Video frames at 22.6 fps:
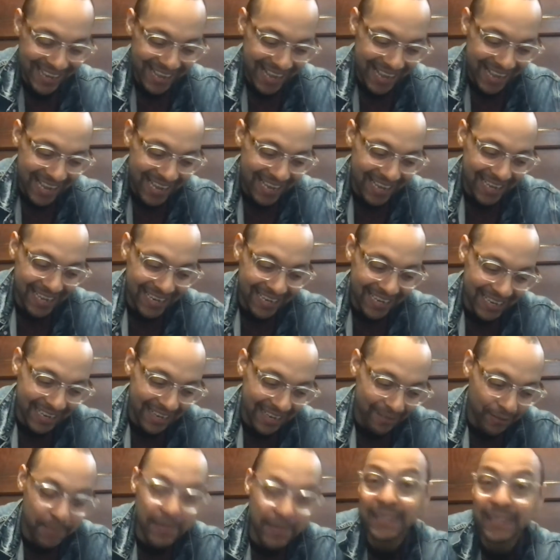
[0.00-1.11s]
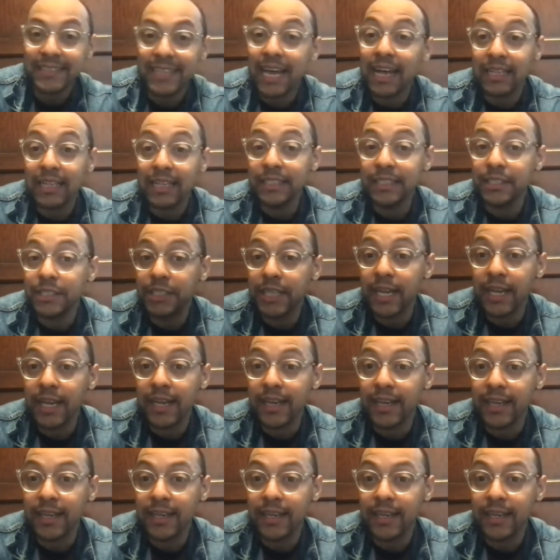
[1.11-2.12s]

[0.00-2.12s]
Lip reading: And for me, it's not cliche.